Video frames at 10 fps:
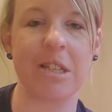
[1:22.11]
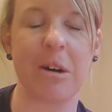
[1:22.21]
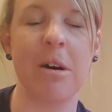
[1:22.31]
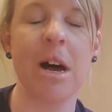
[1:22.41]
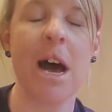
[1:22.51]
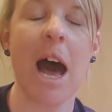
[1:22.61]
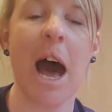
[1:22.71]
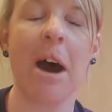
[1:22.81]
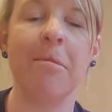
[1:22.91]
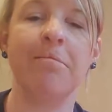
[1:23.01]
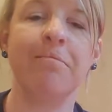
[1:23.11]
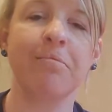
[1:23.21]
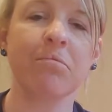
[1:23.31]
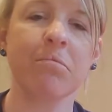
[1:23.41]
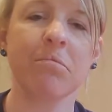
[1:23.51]
So,
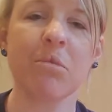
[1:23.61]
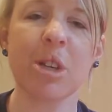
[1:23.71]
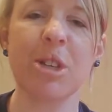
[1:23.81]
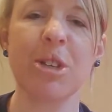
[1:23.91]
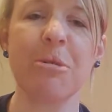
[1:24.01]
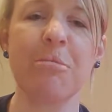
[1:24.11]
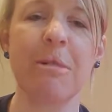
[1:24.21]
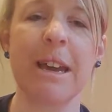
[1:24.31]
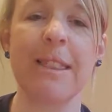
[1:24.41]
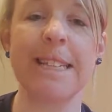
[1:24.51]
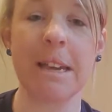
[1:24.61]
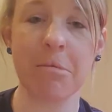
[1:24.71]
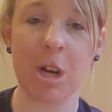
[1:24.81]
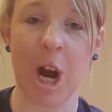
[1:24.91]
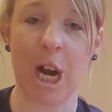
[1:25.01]
but in the same
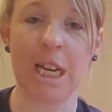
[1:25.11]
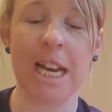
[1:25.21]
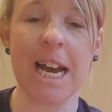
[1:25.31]
regard,